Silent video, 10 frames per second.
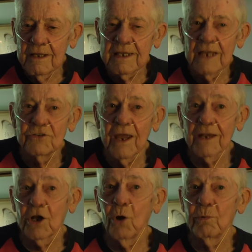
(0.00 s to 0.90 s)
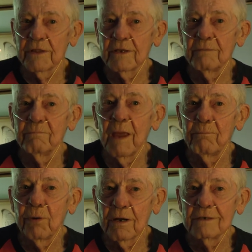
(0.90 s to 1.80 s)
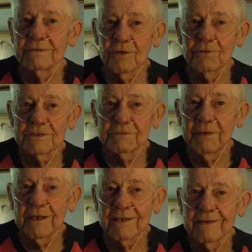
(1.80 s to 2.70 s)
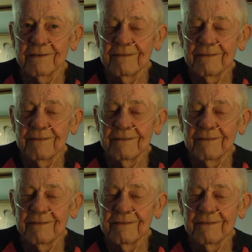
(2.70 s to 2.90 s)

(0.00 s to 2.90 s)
again, you had to go with a member, so to speak.